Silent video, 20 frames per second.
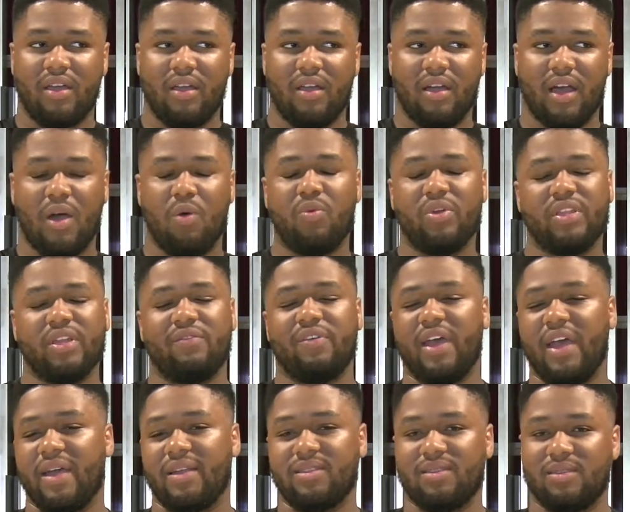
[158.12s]
I wouldn't have
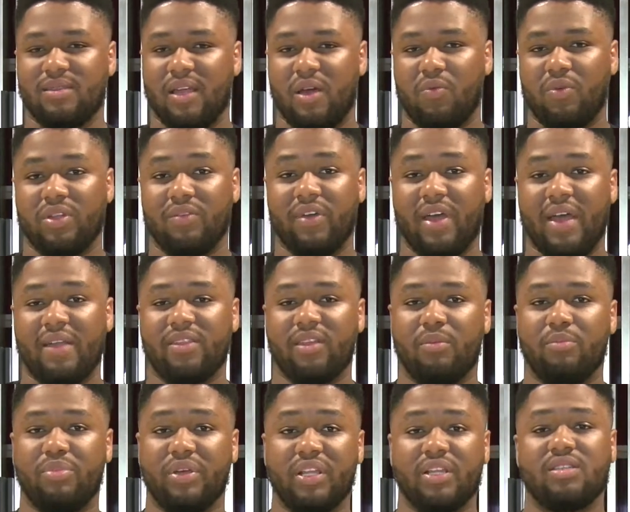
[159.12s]
had the
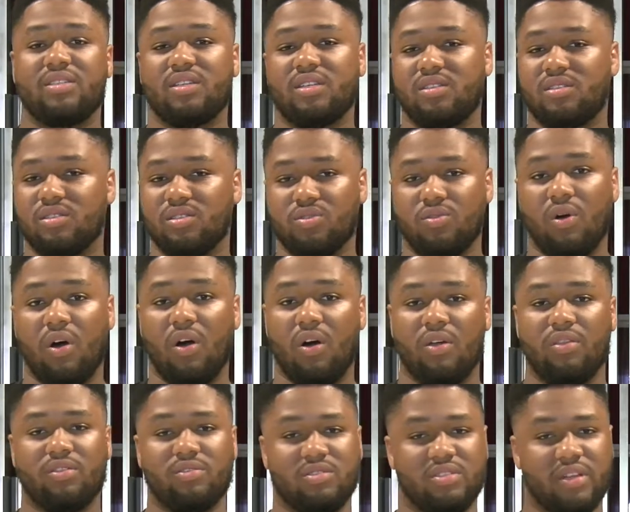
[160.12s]
ability to do
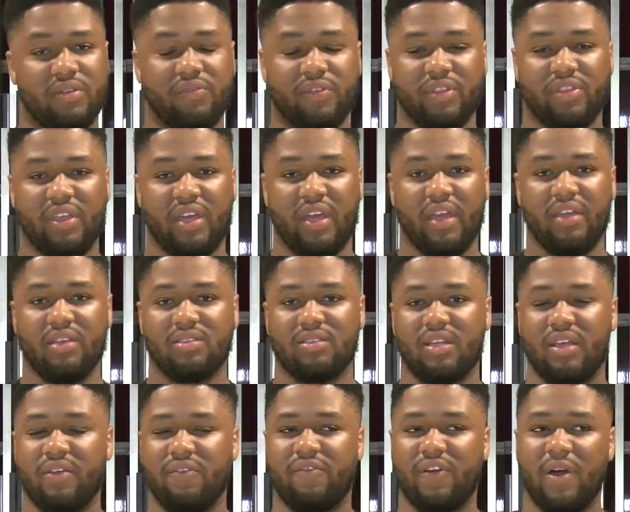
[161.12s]
all those different things
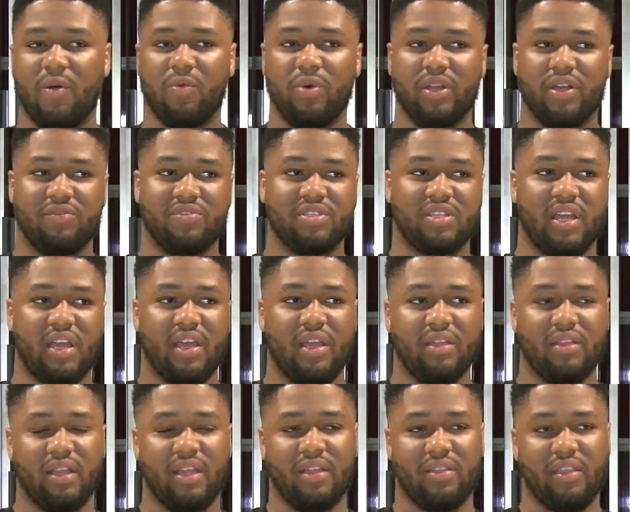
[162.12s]
if I would have
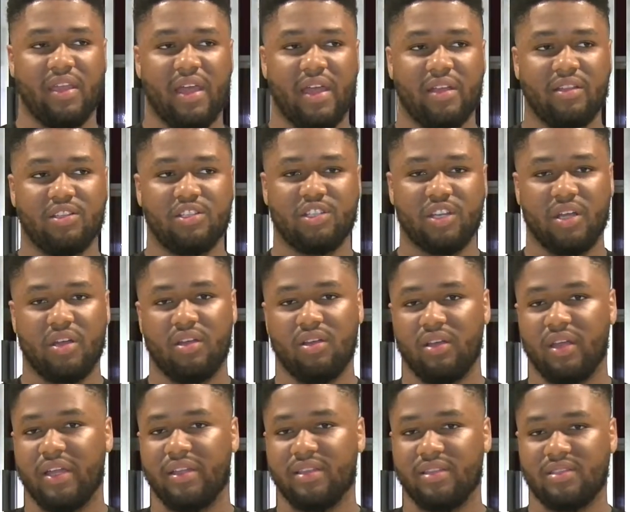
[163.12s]
stayed in that shell
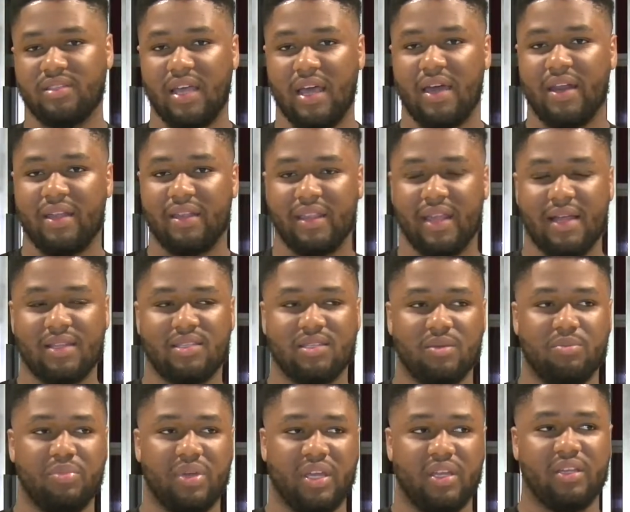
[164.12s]
and decided not to
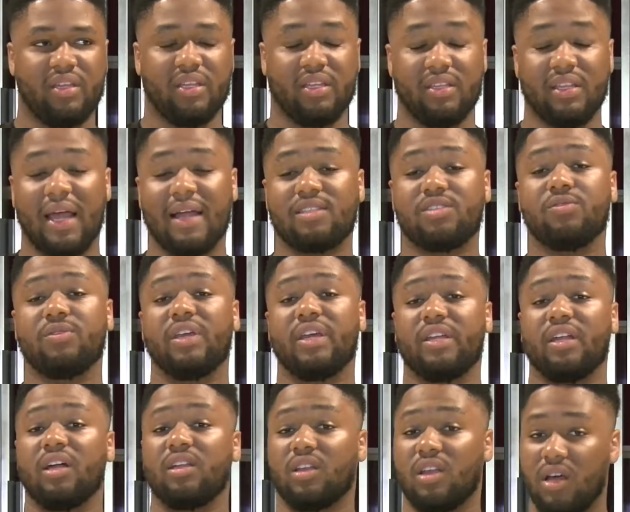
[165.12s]
get
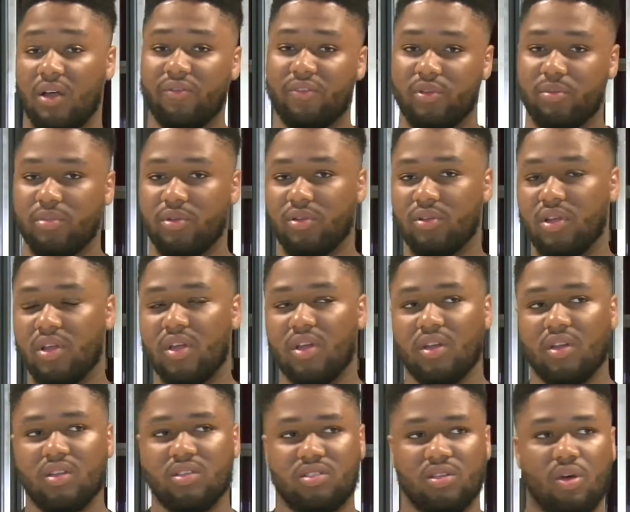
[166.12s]
uncomfortable.
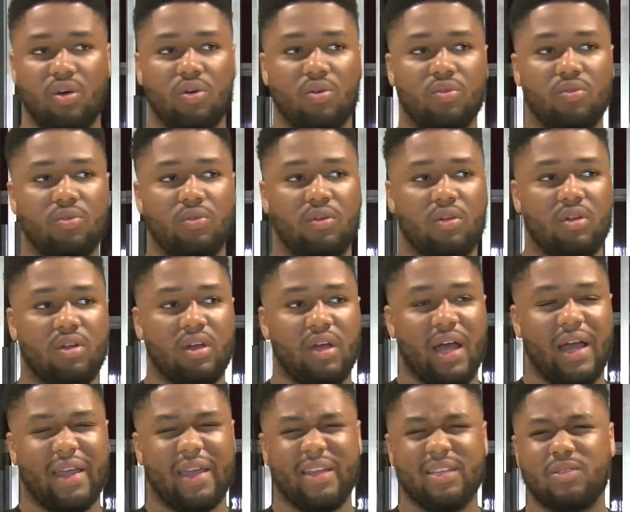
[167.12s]
So
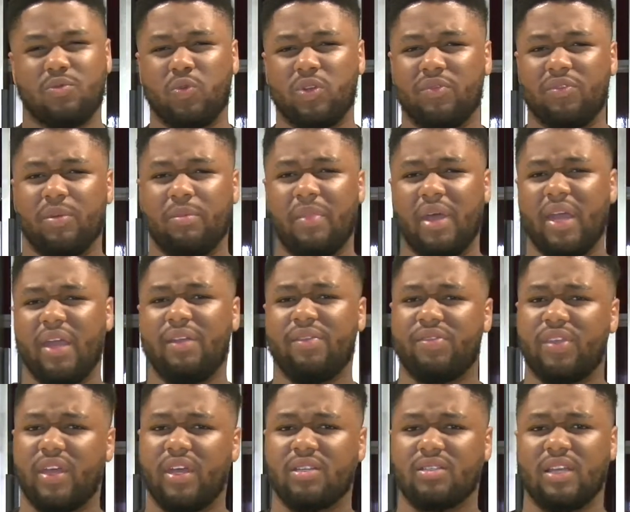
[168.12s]
I guess one of the main
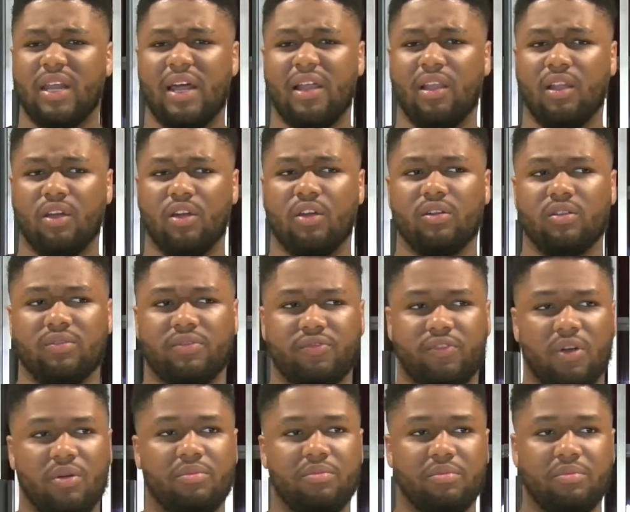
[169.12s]
things that I learned
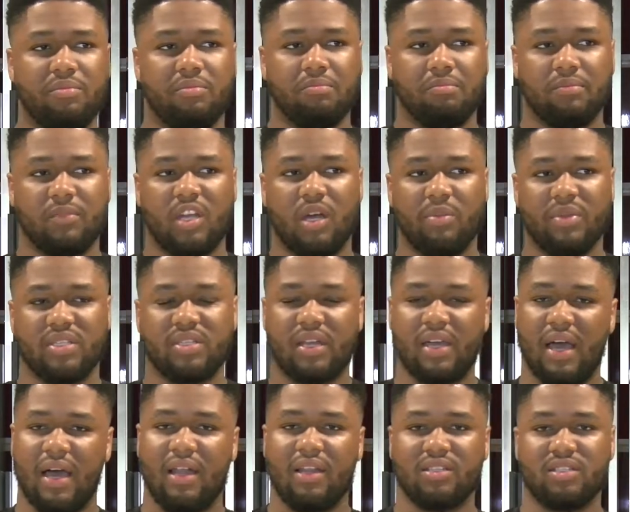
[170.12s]
from coming to
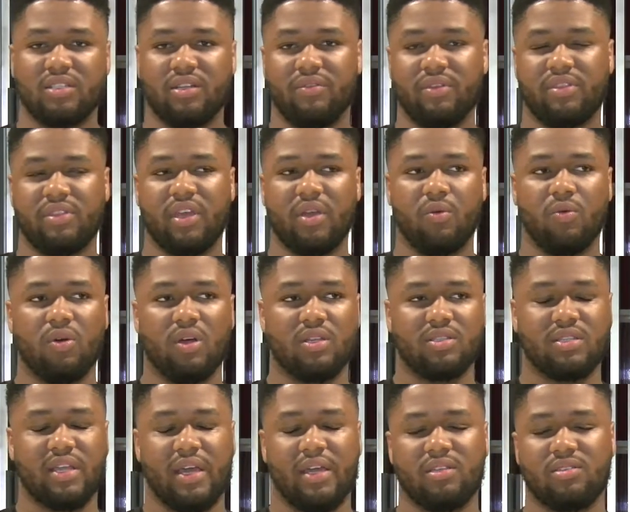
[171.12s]
college and everything was
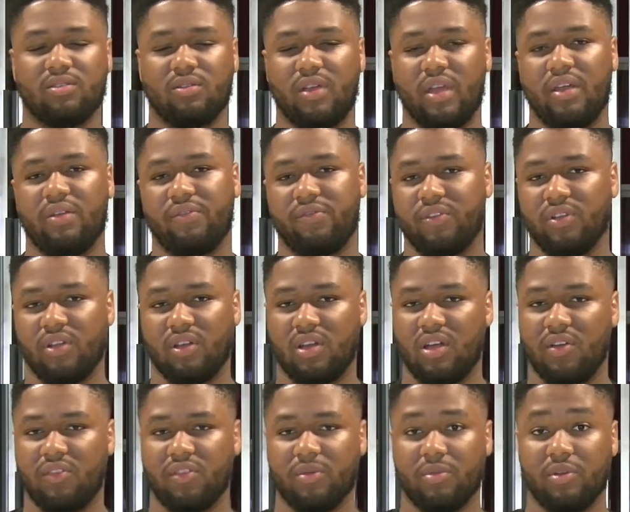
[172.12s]
that it's okay to feel
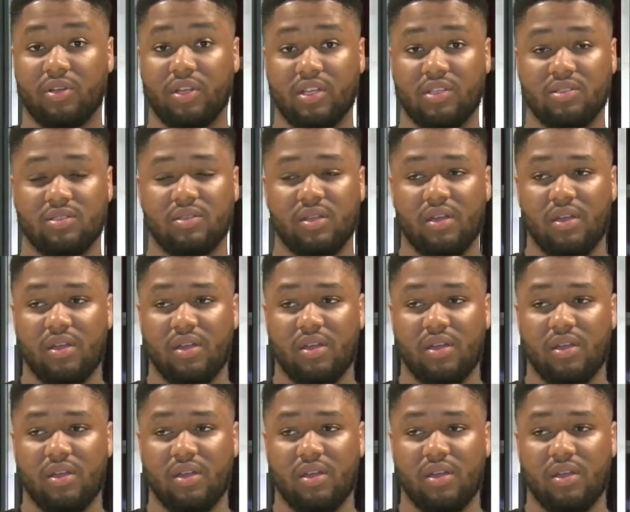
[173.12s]
uncomfortable, because